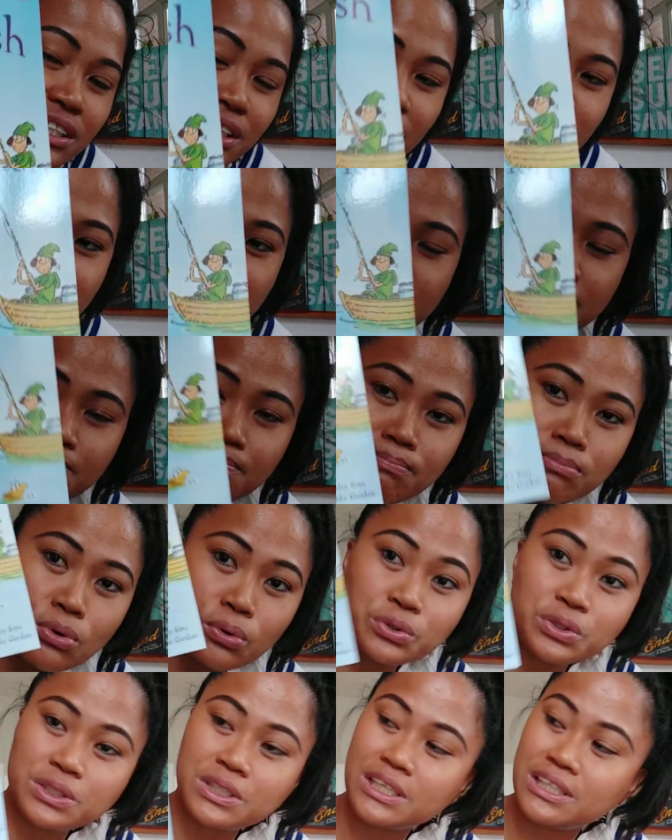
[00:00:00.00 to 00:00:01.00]
This
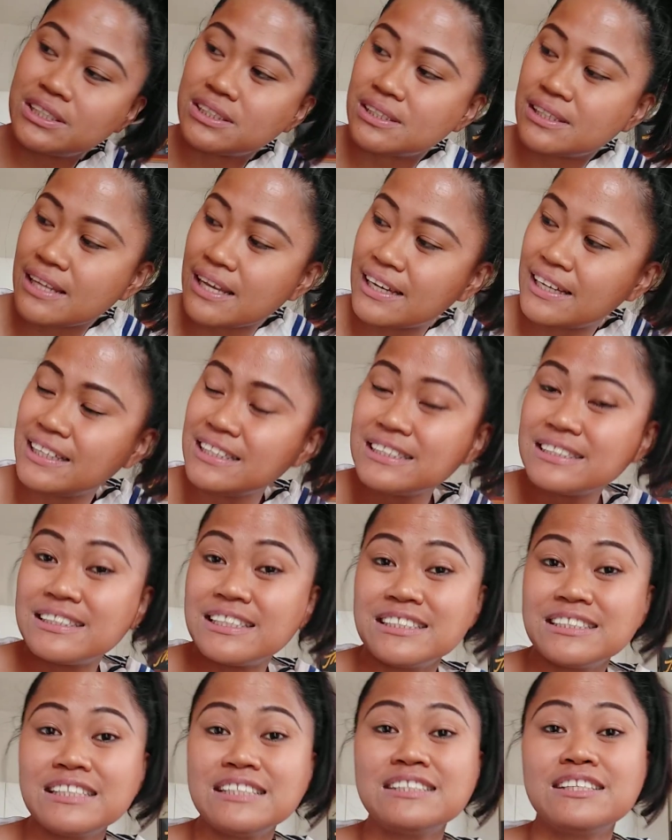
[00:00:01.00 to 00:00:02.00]
book is nice.
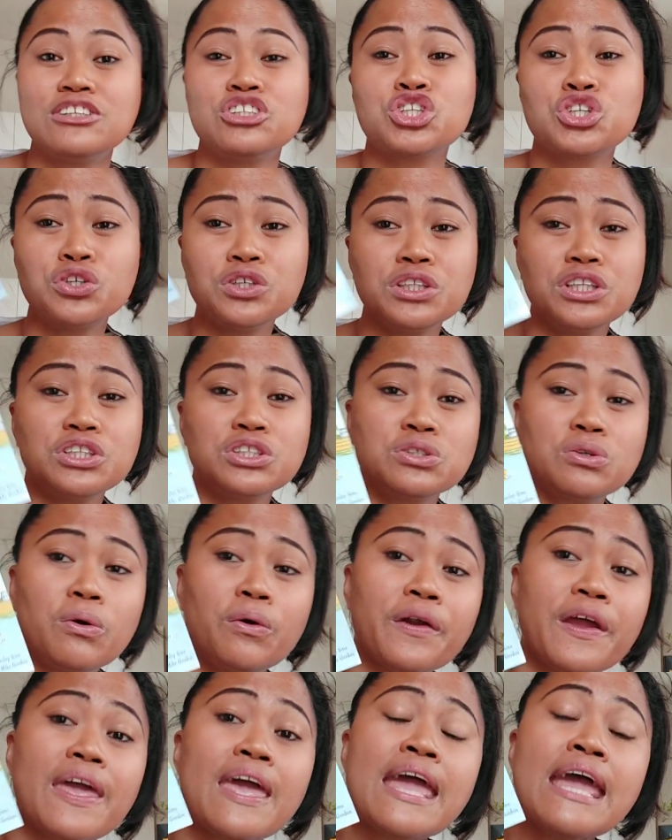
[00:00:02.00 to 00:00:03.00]
This is a short
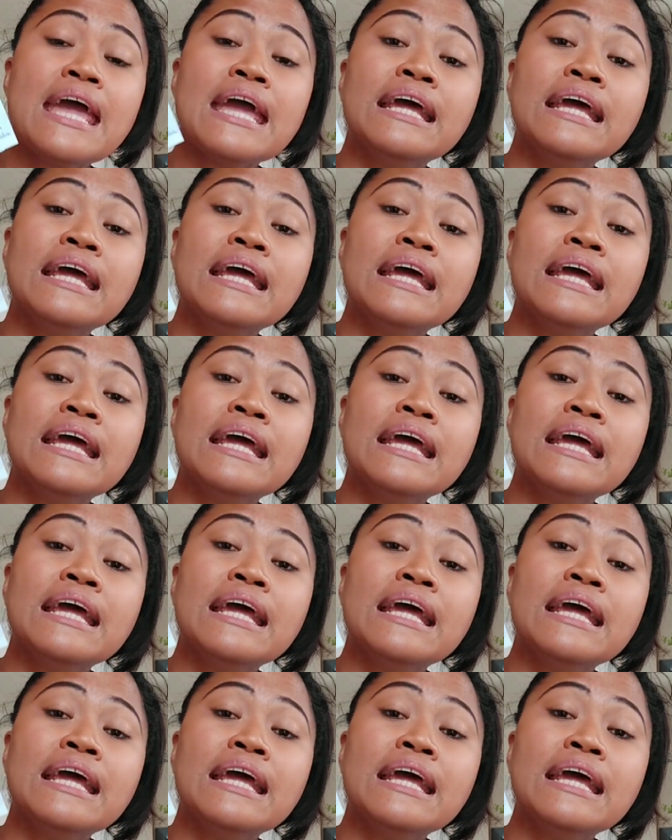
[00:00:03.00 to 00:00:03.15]
story